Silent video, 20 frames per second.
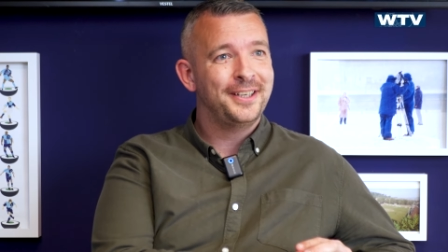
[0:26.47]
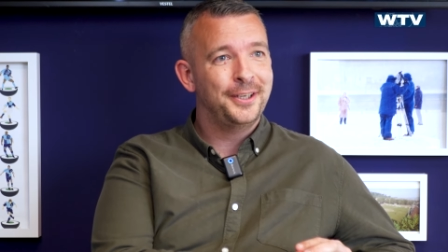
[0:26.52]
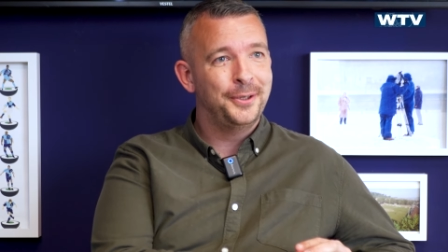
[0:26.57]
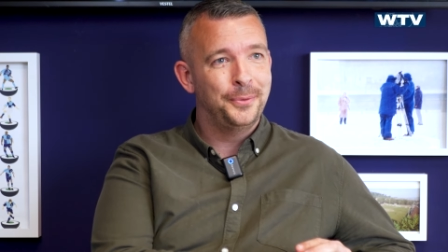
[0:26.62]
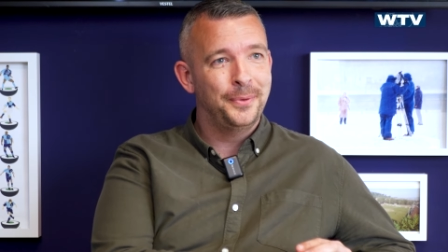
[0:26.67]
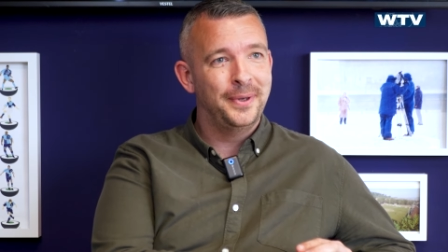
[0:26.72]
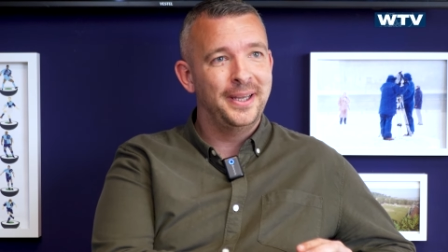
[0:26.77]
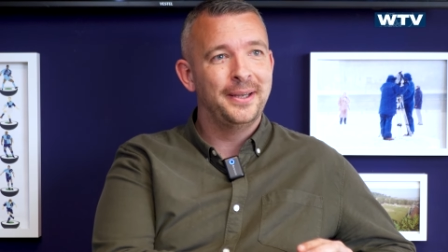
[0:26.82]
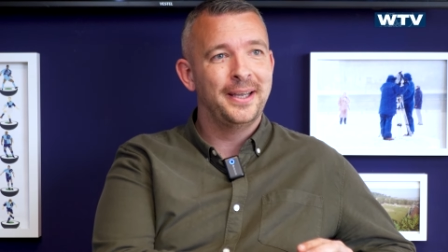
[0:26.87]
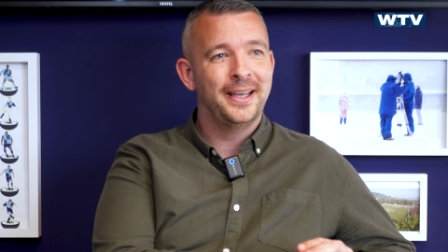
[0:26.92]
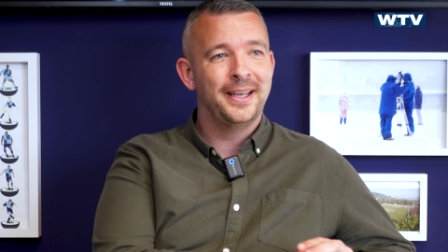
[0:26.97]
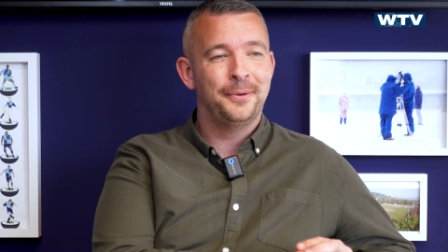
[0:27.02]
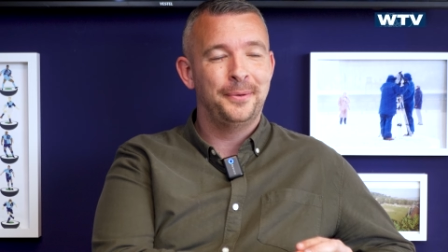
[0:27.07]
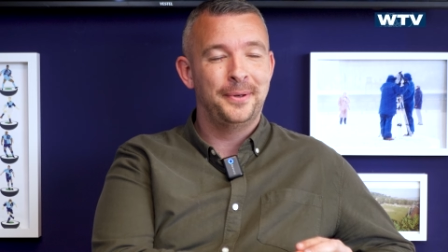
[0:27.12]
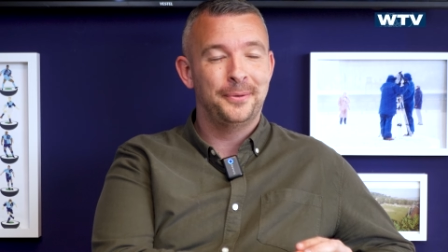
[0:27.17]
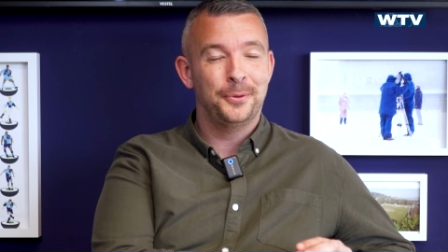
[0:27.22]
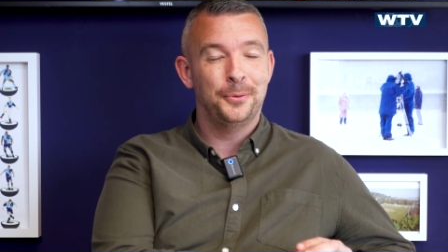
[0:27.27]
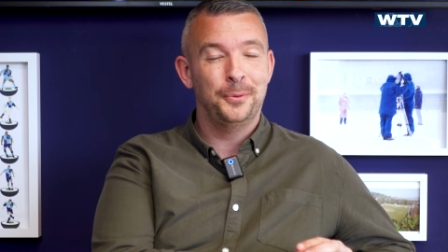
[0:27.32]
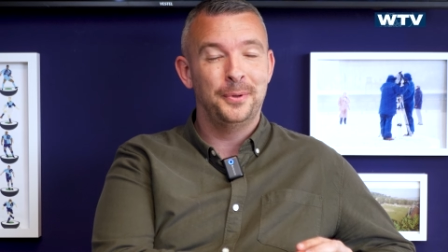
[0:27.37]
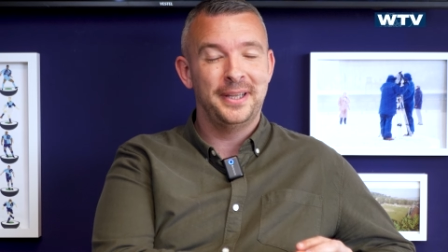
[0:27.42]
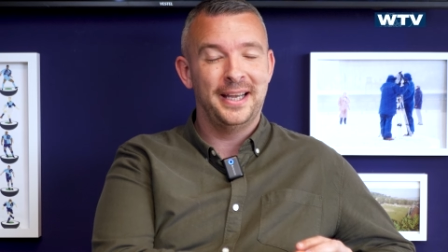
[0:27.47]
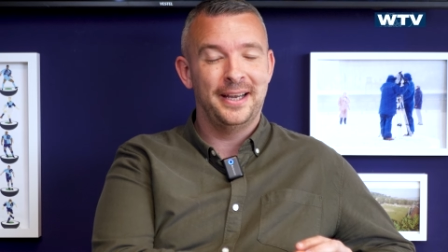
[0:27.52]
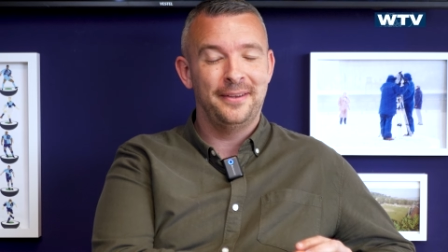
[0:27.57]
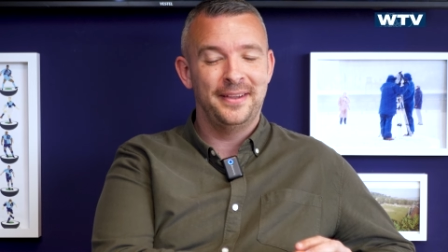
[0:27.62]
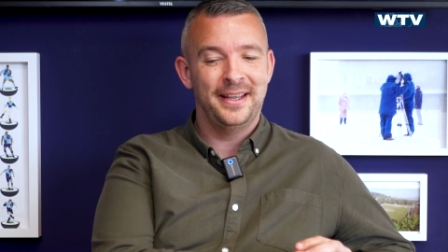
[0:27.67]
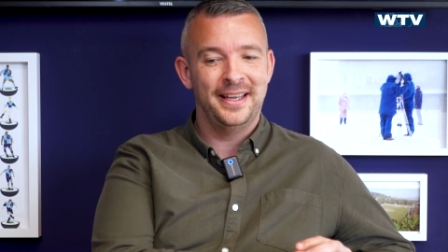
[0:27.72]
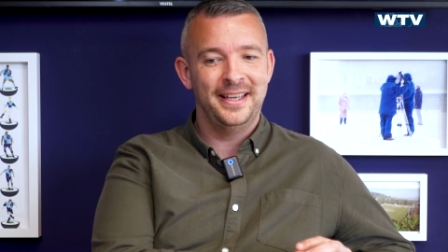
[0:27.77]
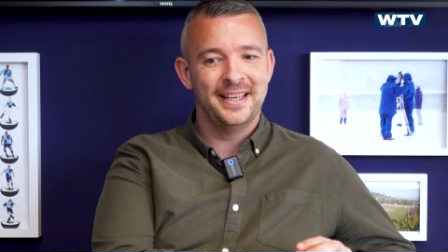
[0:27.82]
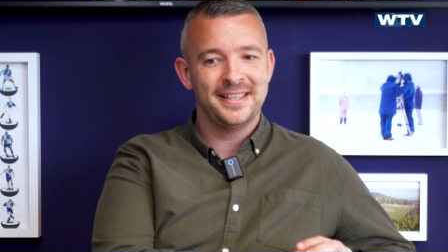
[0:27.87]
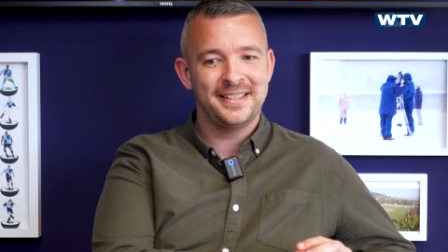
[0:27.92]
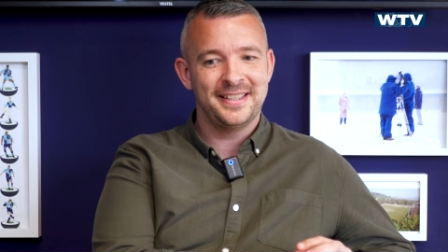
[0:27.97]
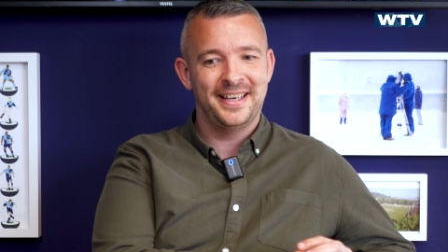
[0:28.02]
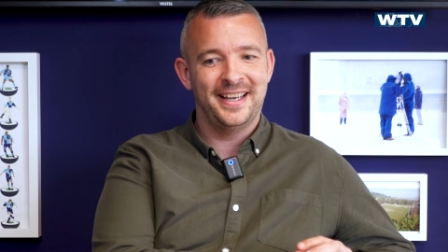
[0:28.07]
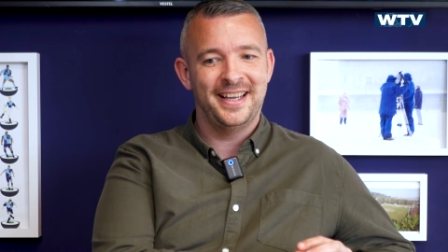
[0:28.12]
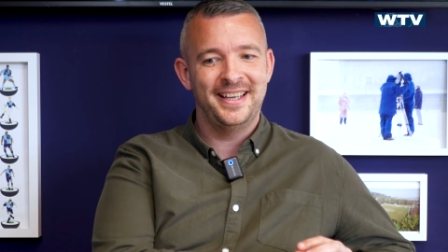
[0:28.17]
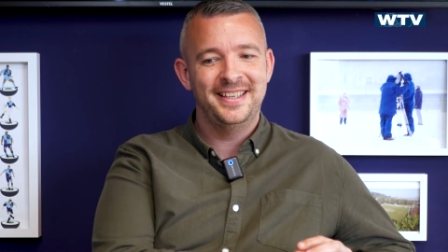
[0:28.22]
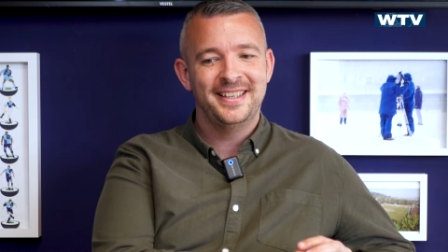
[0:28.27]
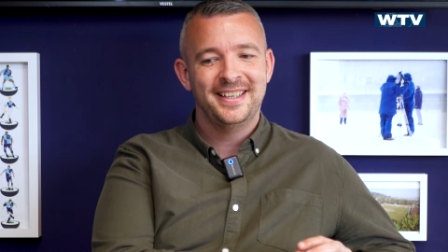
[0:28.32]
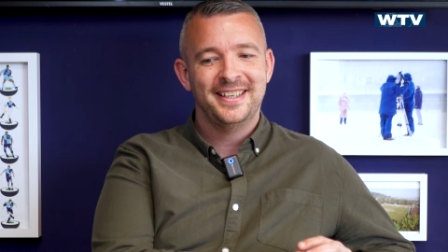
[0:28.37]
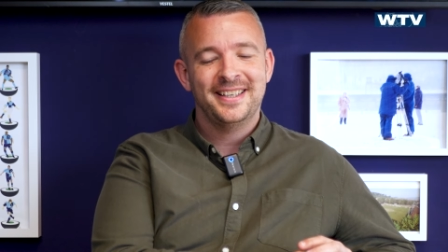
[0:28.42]
who we uh, we were all down there
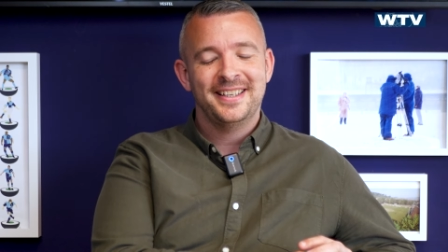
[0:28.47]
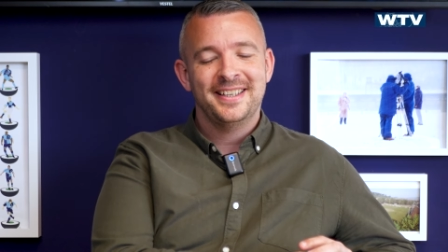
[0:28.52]
yesterday.